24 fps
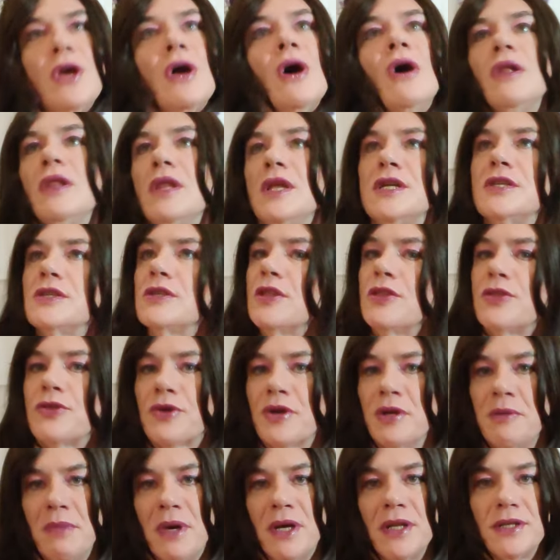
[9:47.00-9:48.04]
You got less than
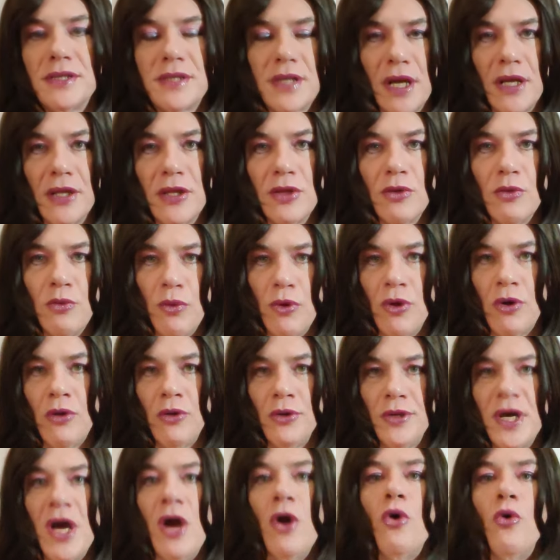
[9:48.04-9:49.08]
3 months, and the
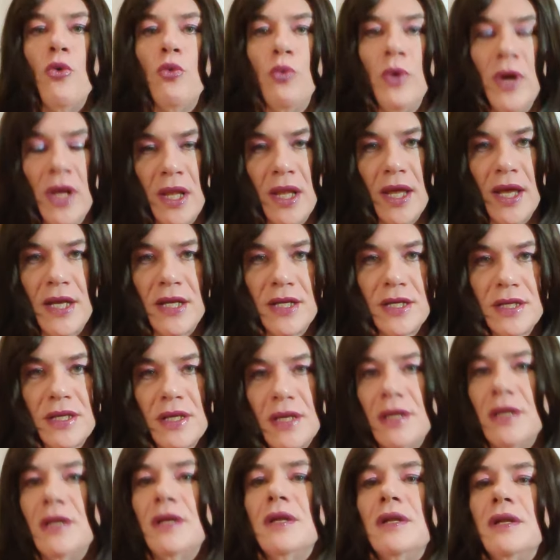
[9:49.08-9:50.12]
world will end.